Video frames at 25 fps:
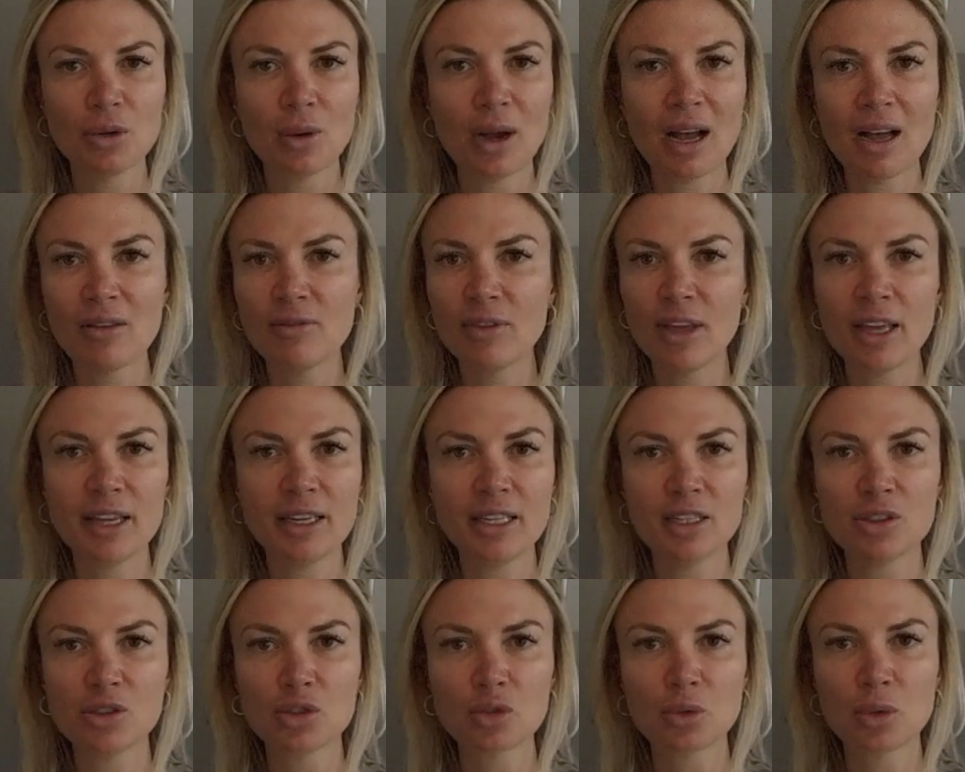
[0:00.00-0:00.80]
have
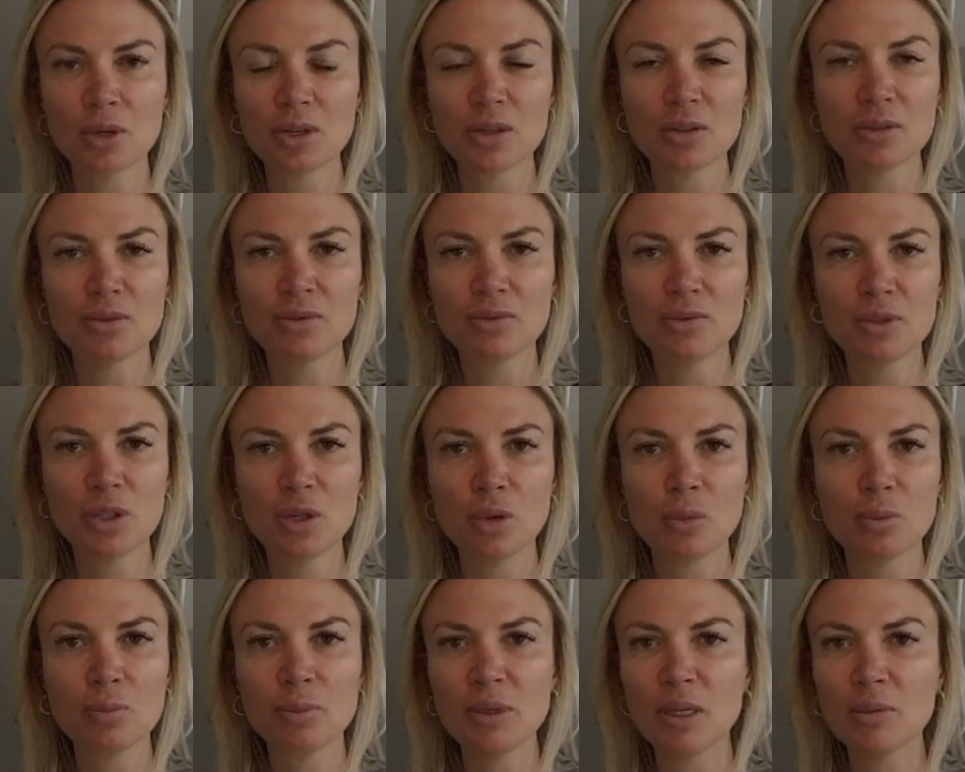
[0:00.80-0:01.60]
any sort of,
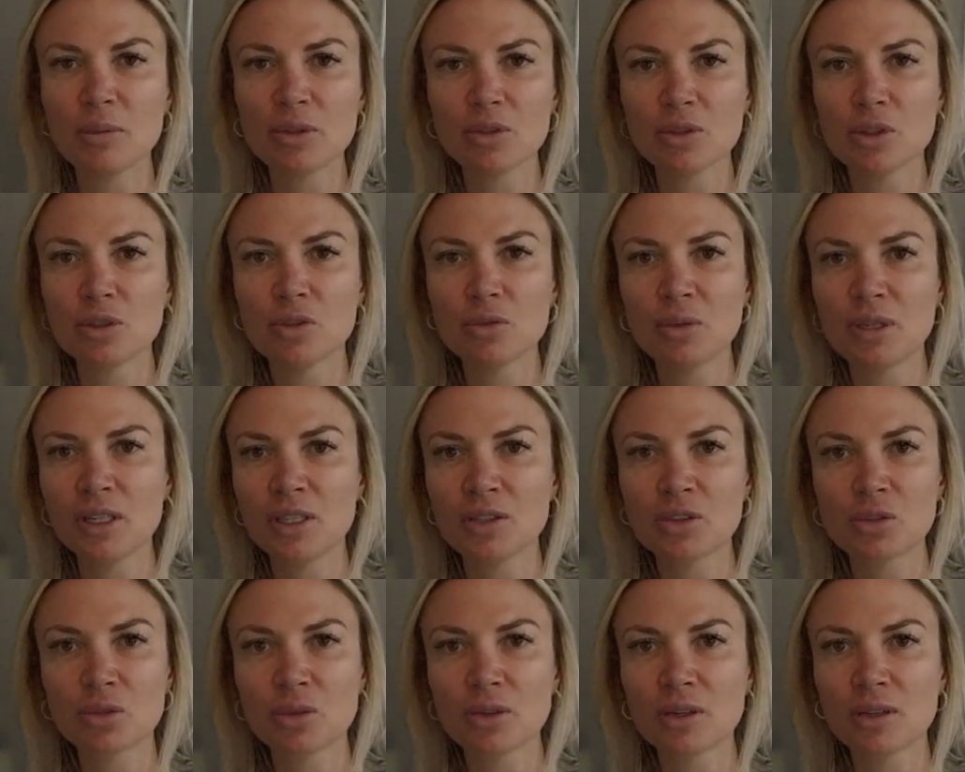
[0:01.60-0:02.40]
be able to do
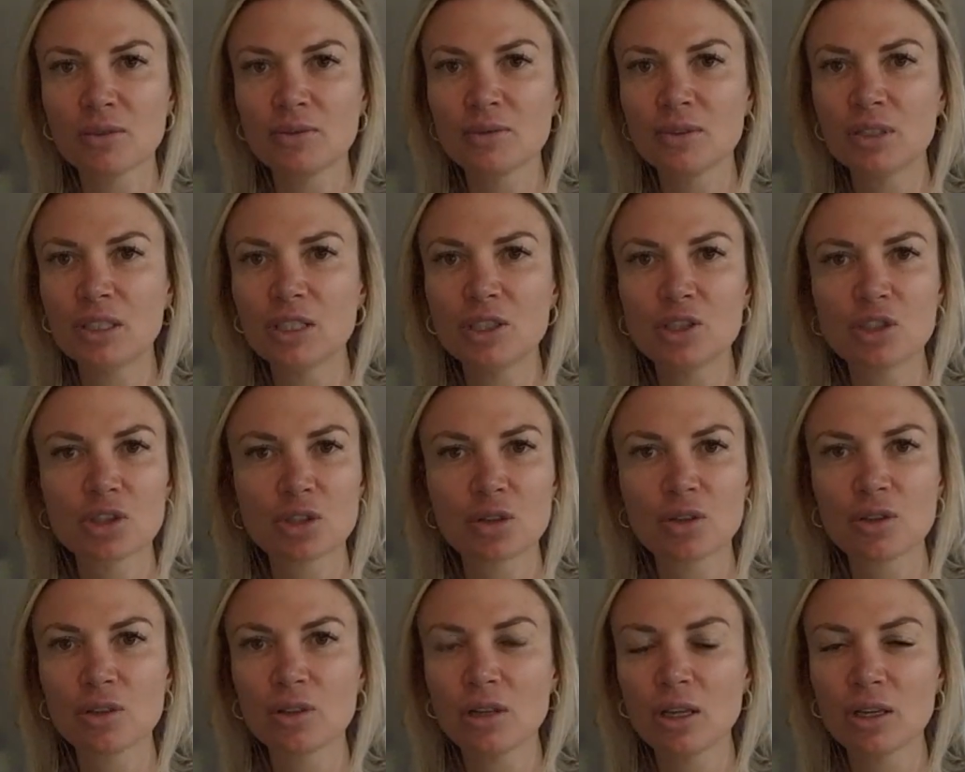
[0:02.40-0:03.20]
any sort of
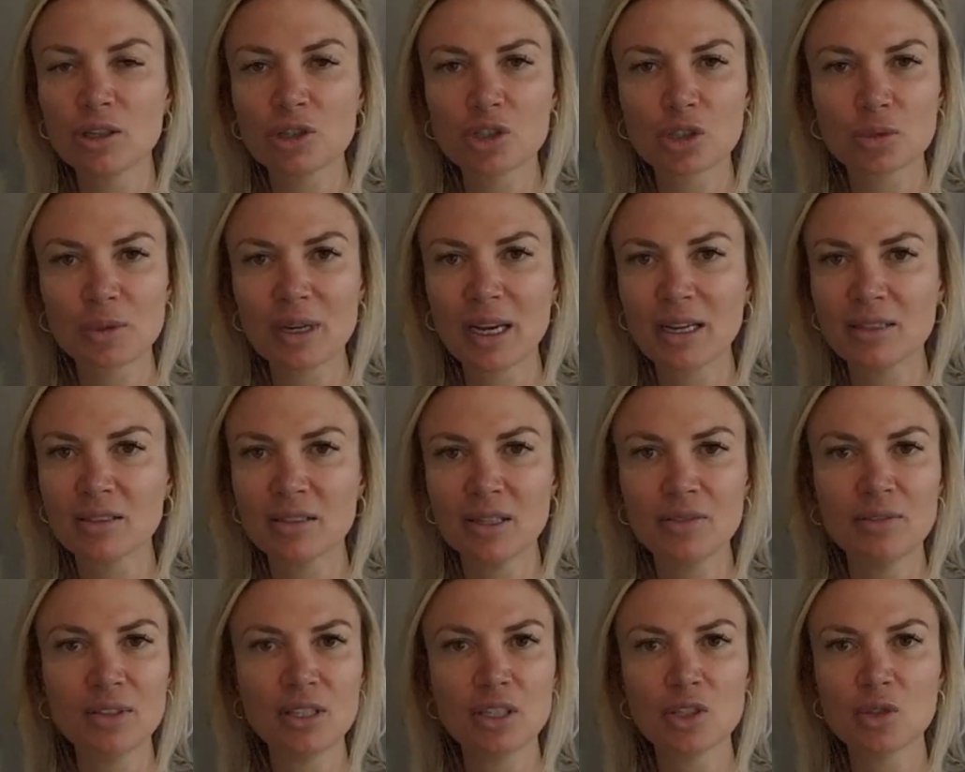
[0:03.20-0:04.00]
leisure or luxury
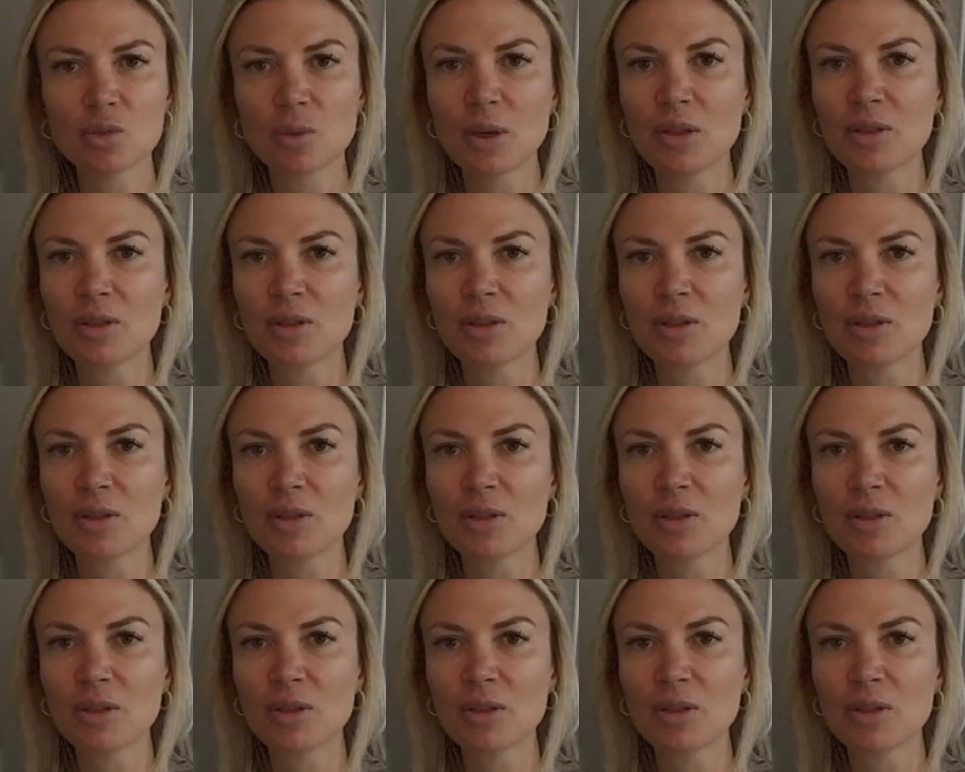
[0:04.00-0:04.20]
activities,